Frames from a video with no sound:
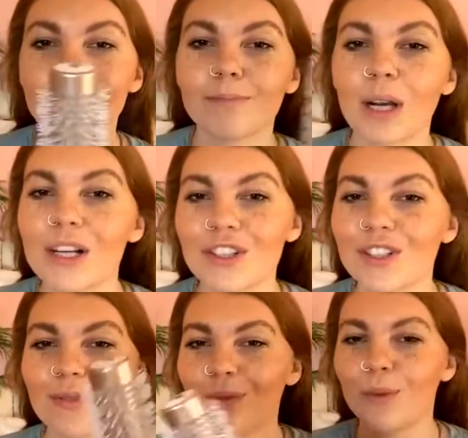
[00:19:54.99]

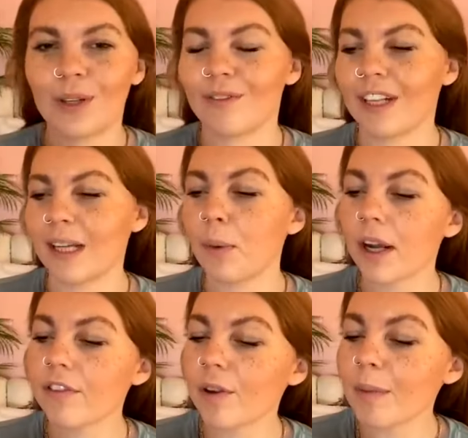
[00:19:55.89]
brush wouldn't really
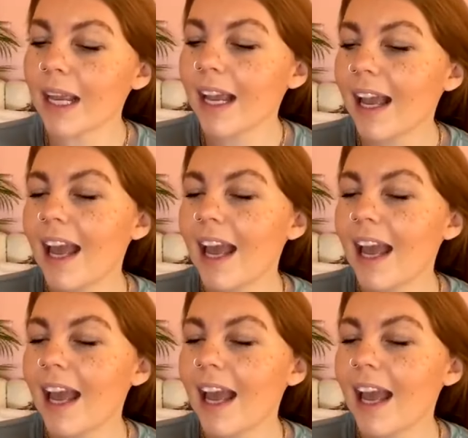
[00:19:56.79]
work for me.